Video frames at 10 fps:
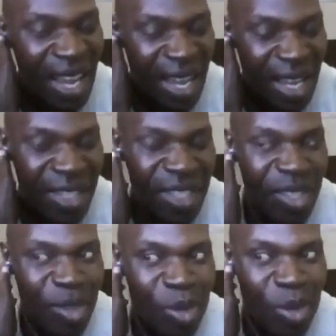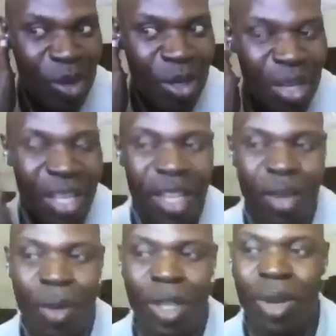And so
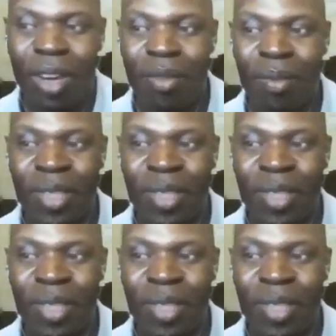when you have